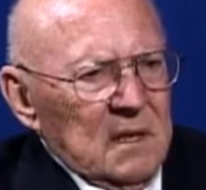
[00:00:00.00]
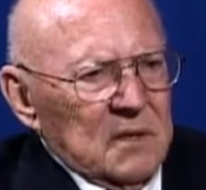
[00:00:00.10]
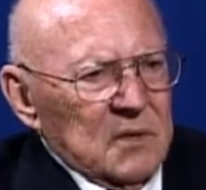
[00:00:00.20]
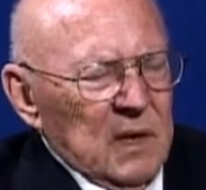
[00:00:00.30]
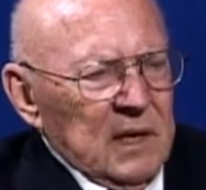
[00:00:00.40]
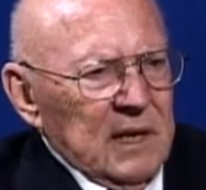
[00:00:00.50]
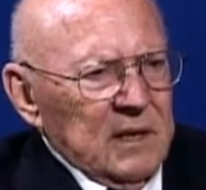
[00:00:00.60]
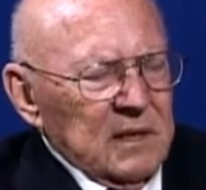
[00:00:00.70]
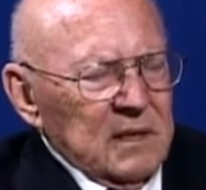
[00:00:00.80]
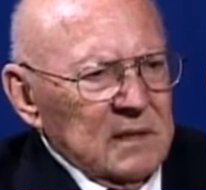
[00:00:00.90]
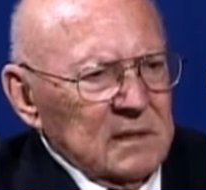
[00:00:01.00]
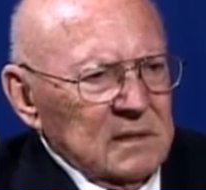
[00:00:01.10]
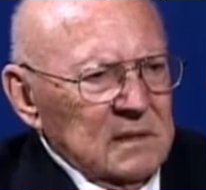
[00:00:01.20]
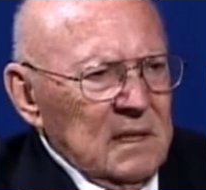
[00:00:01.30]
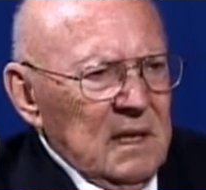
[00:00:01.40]
So I got a
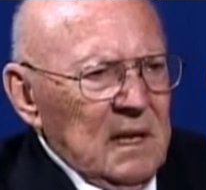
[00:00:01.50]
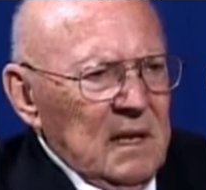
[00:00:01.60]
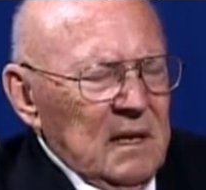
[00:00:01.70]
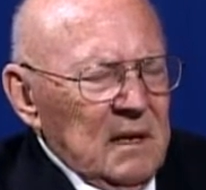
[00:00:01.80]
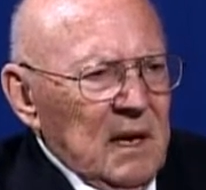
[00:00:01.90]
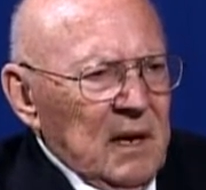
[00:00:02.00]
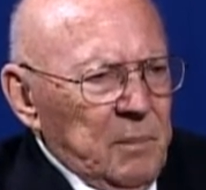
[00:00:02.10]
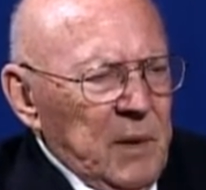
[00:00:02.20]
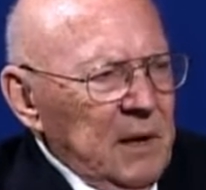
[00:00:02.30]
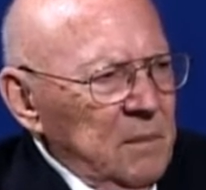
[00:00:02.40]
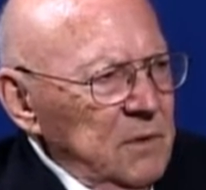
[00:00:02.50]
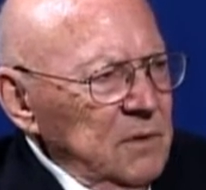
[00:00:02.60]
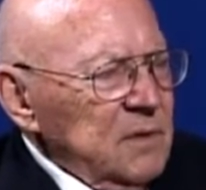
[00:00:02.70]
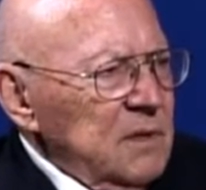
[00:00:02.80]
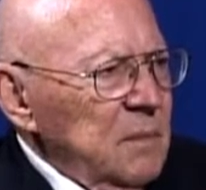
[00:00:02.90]
big
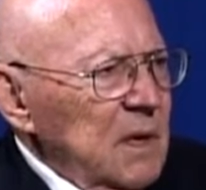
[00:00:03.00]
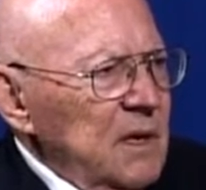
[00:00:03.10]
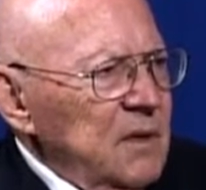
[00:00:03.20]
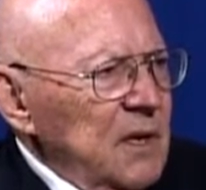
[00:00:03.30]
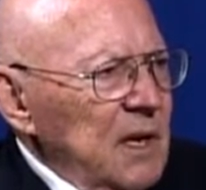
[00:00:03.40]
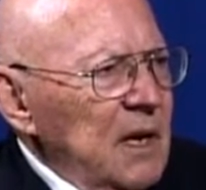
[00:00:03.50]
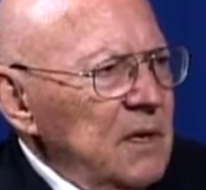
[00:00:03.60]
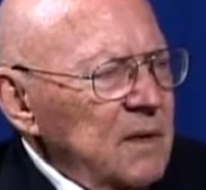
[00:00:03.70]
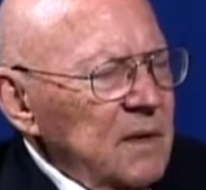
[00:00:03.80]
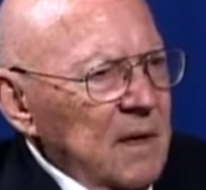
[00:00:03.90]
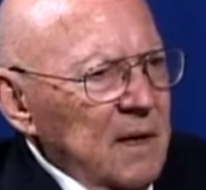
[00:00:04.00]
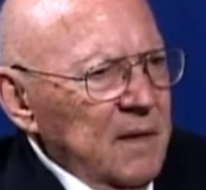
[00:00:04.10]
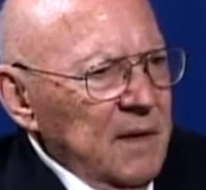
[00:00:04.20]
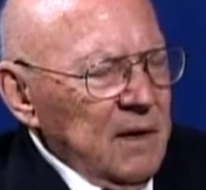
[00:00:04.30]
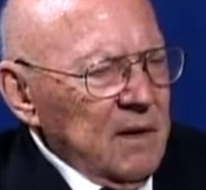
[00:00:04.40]
boost in my education
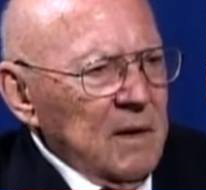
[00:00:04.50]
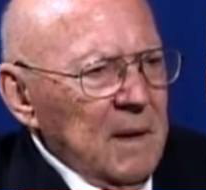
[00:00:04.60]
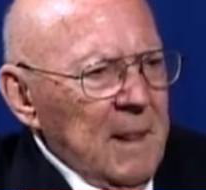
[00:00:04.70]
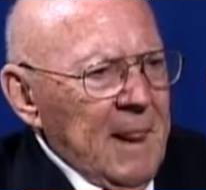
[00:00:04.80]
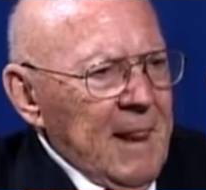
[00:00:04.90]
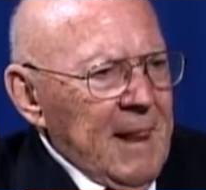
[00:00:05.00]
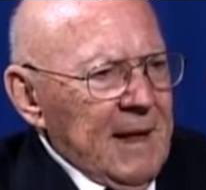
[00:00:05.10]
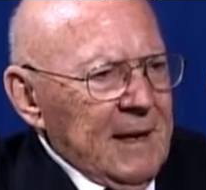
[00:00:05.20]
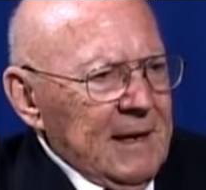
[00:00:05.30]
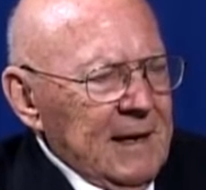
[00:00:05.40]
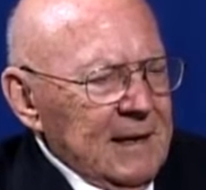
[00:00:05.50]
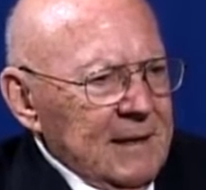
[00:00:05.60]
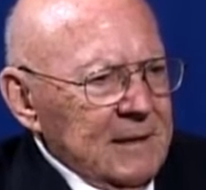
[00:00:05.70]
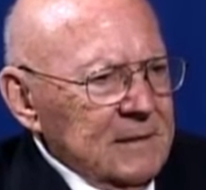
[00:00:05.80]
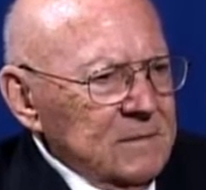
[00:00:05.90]
there, and
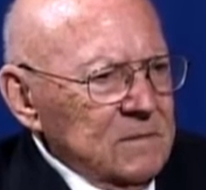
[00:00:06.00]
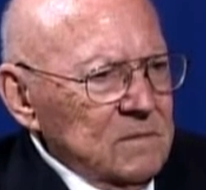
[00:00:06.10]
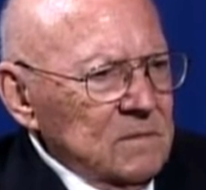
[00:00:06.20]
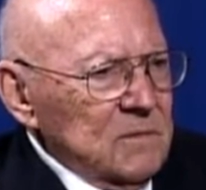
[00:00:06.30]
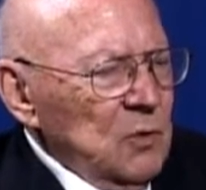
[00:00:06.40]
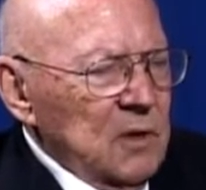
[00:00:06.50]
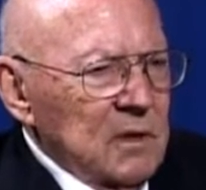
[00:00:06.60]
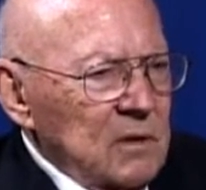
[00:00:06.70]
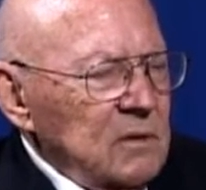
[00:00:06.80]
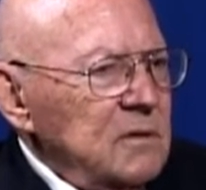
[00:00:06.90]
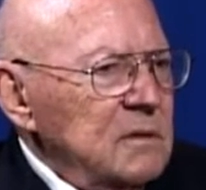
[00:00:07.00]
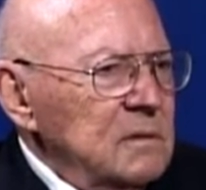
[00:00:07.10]
no girls.